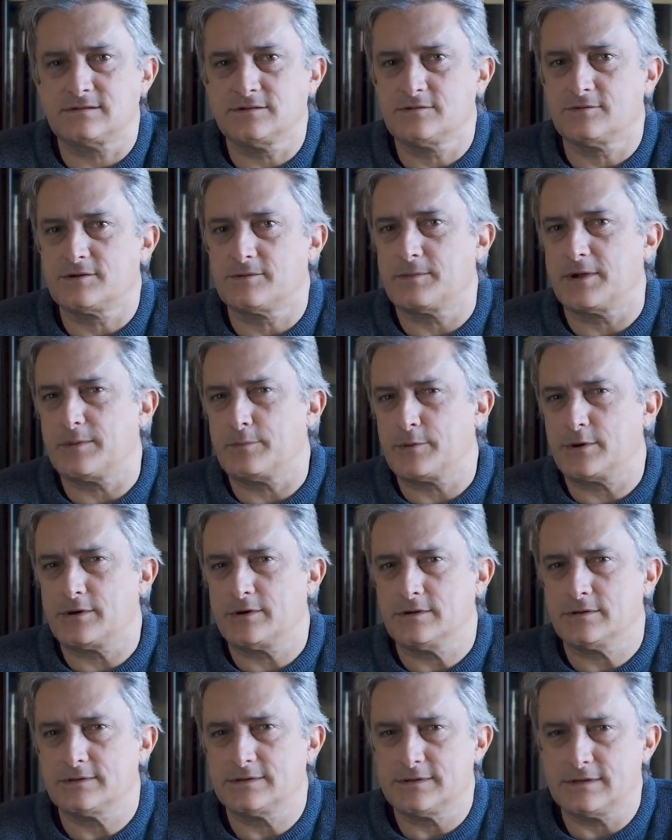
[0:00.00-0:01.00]
You
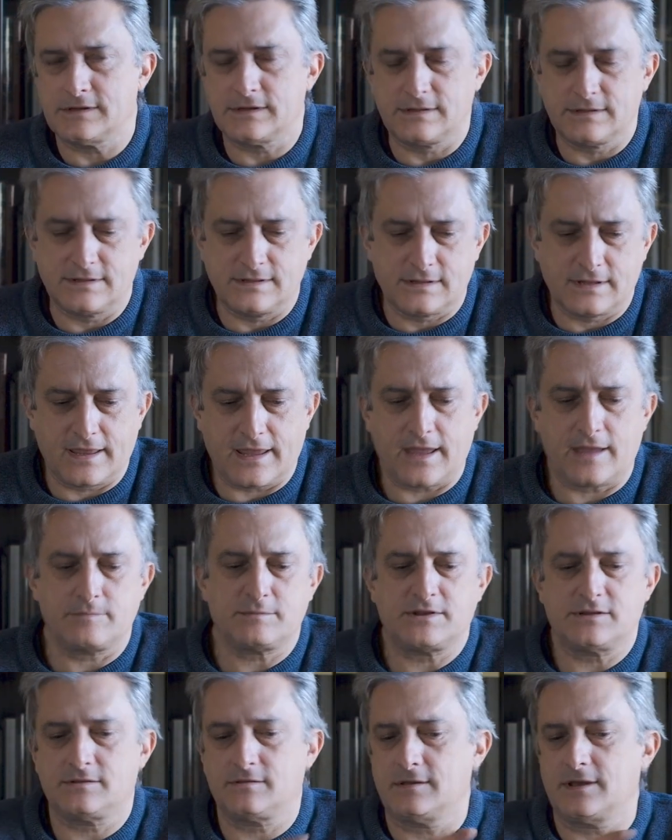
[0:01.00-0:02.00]
remember the little game
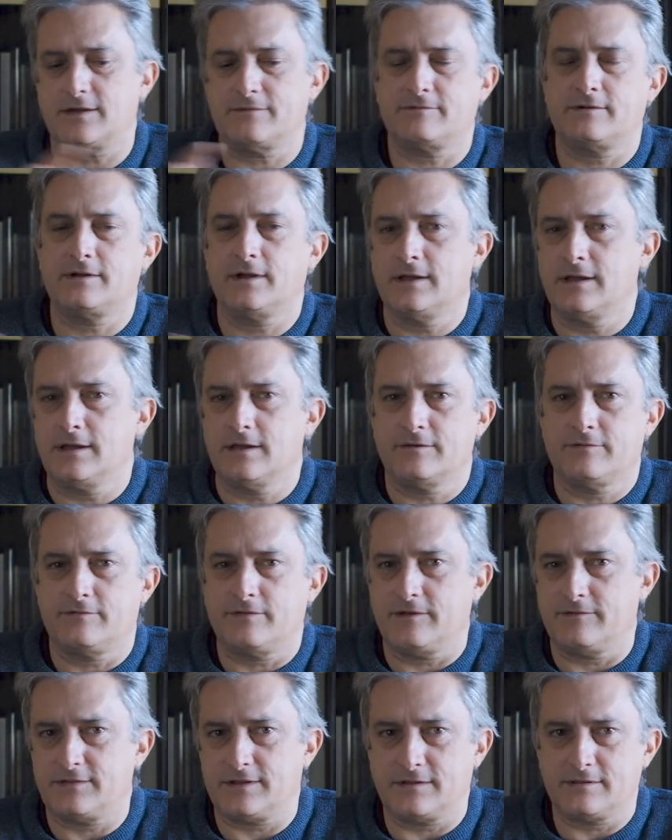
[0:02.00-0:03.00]
that you have
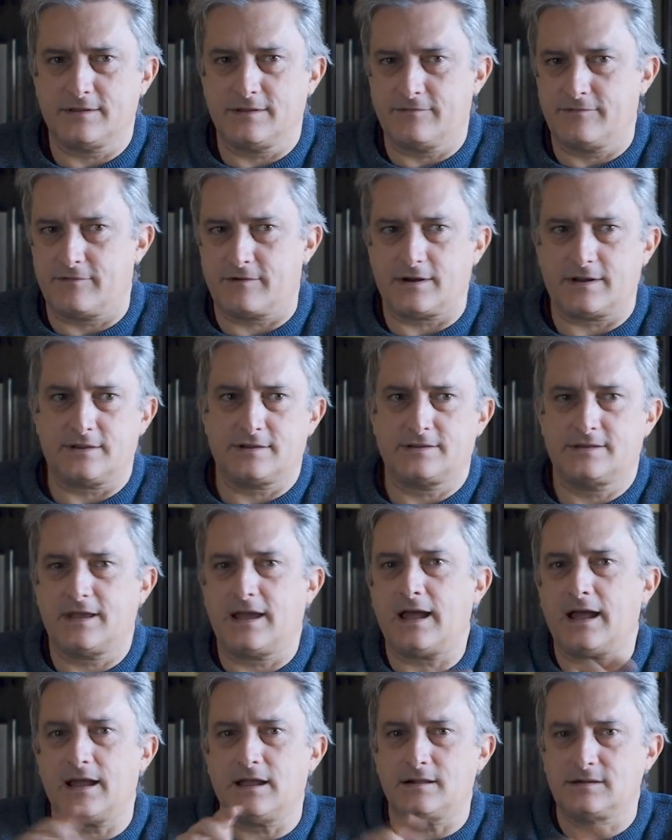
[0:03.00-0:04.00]
15 different
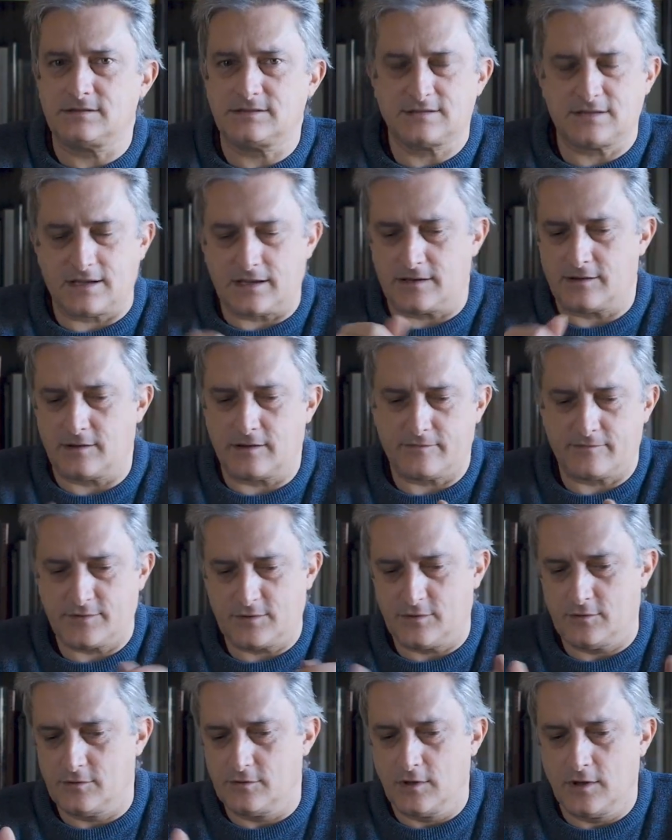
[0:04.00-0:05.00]
tiles and you have
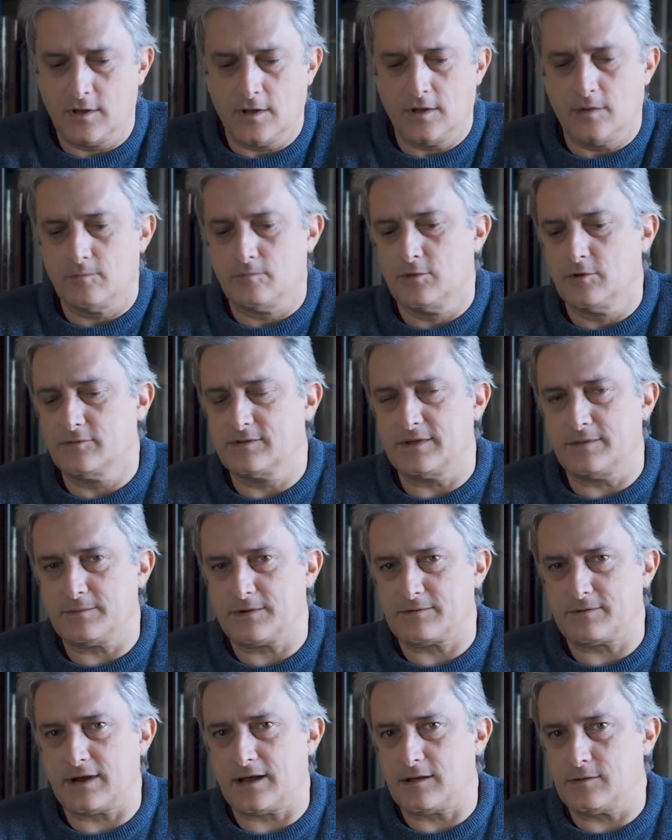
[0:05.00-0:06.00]
to move them
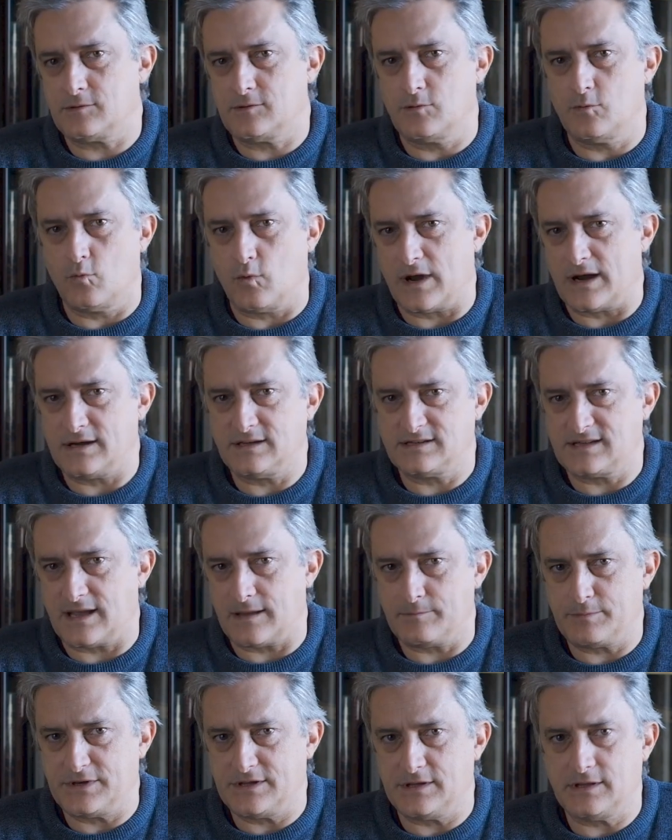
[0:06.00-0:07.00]
around, one is
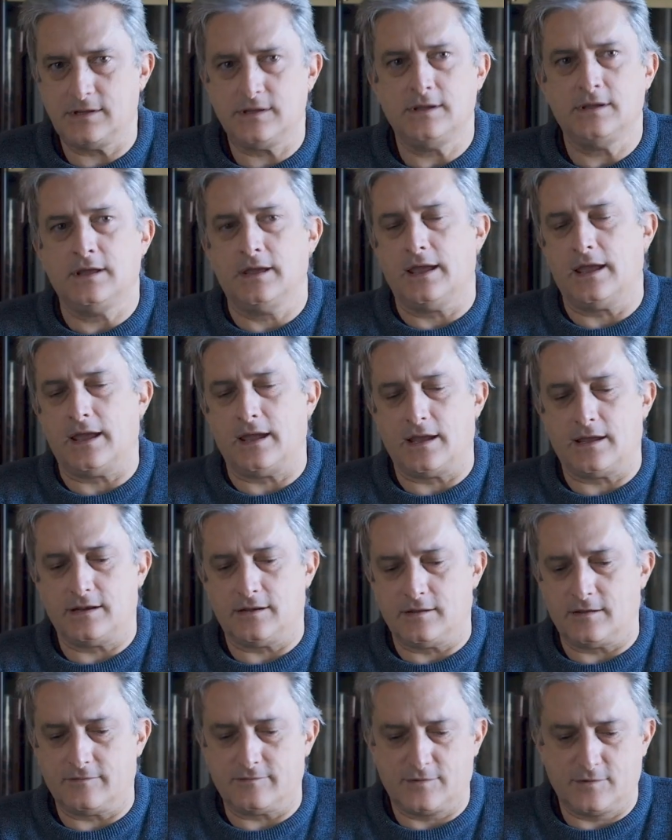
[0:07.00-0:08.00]
empty,
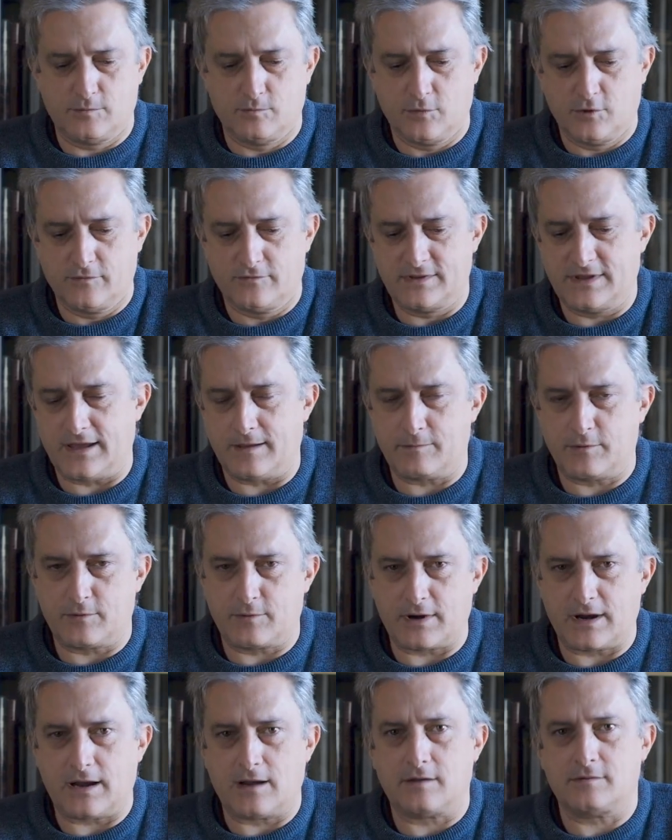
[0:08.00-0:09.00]
and you have to move them
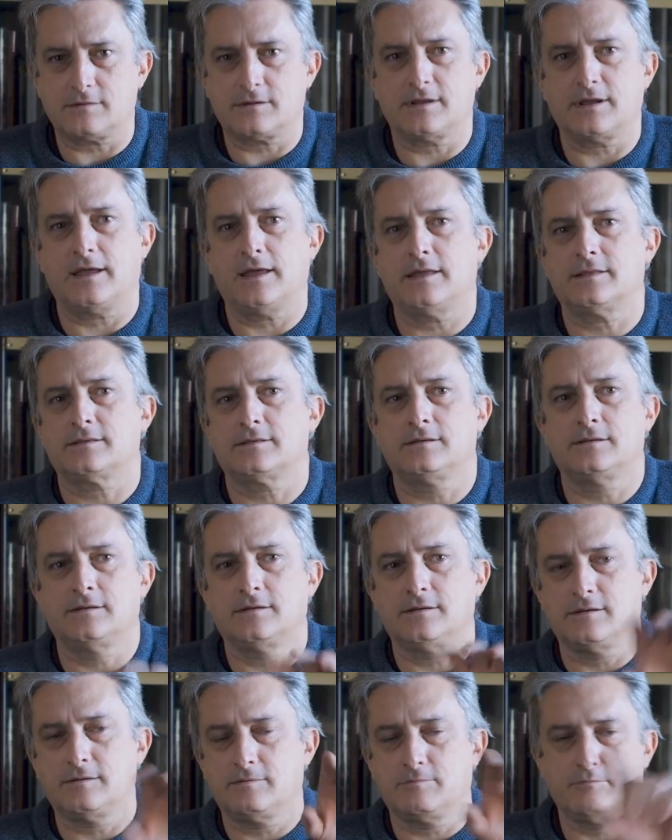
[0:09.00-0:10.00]
around and
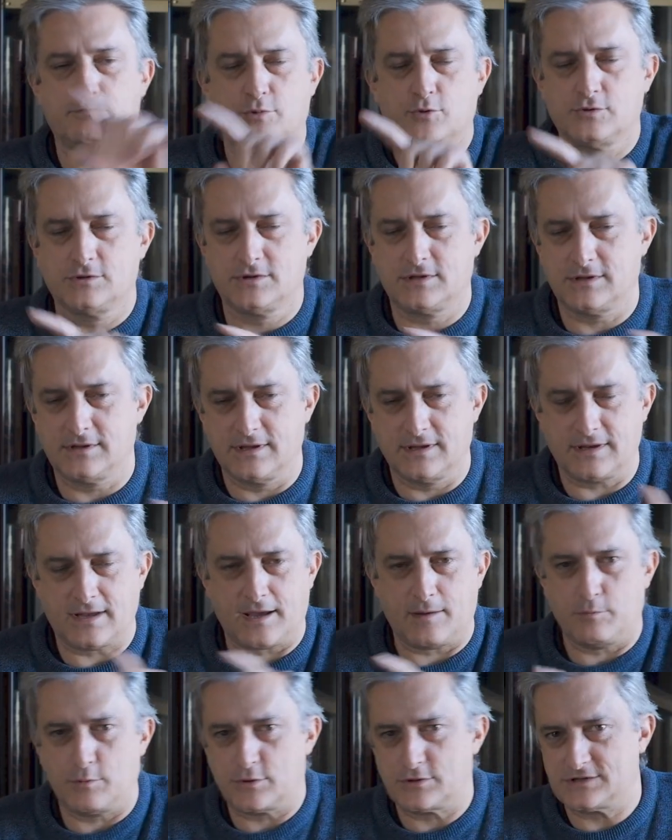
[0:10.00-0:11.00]
put the
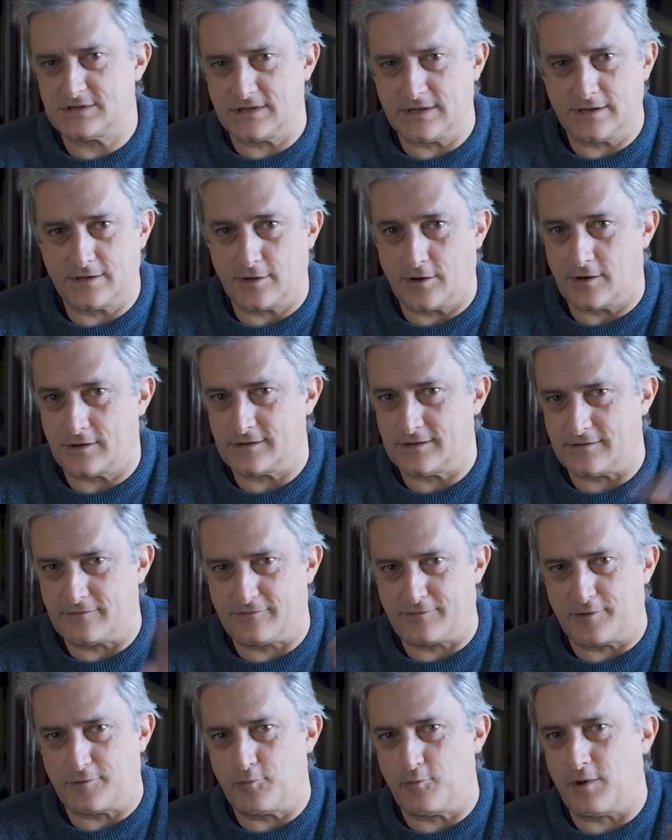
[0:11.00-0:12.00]
numbers in order
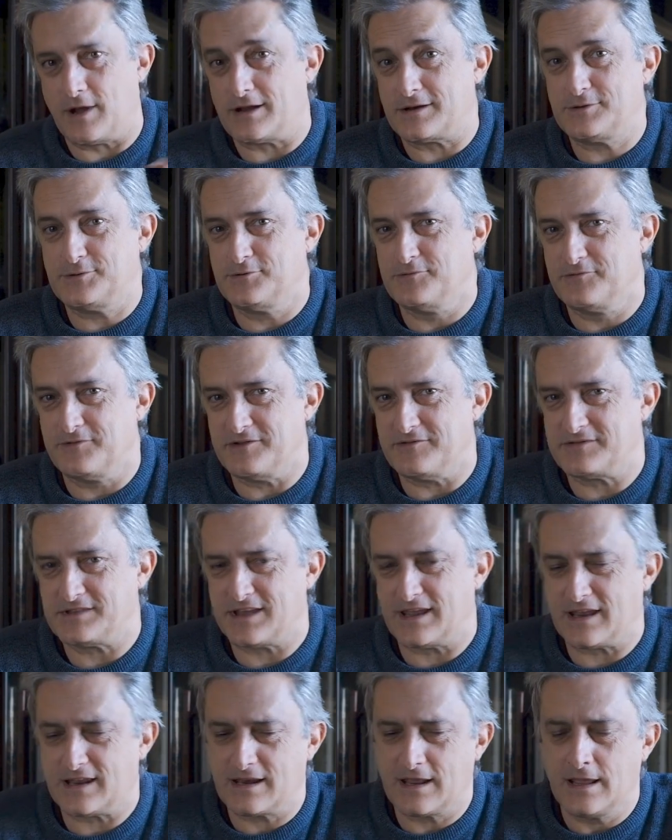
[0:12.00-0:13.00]
from 1 to
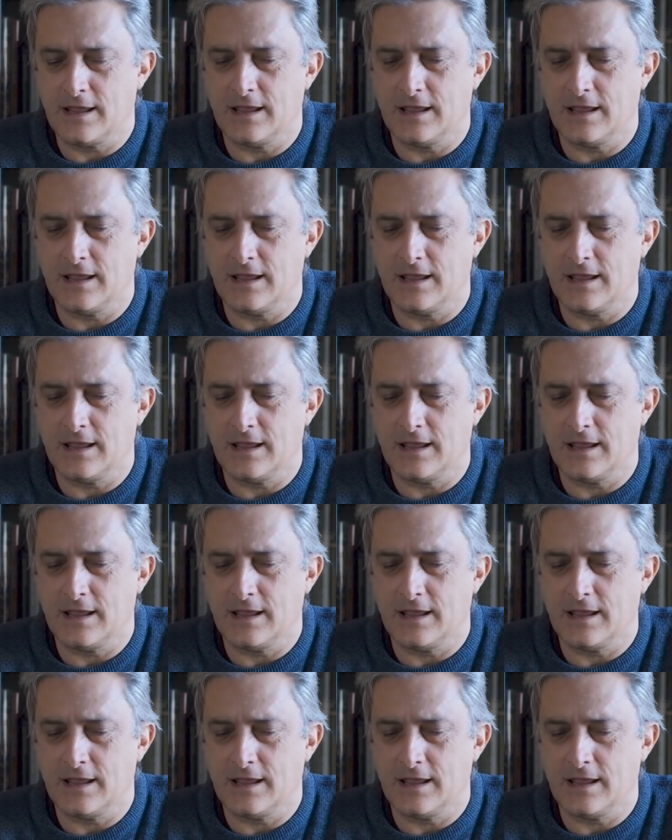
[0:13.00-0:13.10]
15.